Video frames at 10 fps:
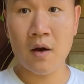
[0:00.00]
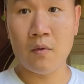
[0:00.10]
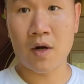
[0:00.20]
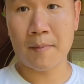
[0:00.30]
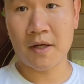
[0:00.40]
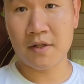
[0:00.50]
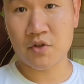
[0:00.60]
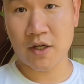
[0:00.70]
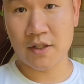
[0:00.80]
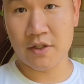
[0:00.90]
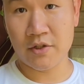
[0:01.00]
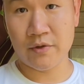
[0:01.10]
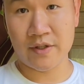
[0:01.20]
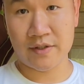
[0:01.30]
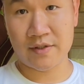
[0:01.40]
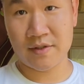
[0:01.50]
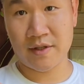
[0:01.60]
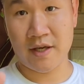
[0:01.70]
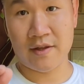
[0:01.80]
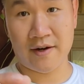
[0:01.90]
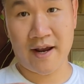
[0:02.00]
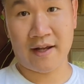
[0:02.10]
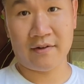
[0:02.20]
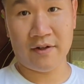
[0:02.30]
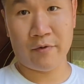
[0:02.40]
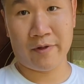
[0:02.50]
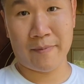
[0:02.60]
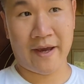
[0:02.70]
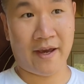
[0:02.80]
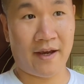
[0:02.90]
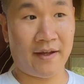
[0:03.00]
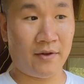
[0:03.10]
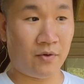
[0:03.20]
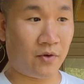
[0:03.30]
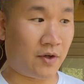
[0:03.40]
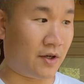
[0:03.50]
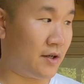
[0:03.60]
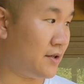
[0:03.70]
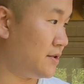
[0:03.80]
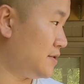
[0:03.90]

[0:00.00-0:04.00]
what I'm going to try to do is either handle it with my hand, or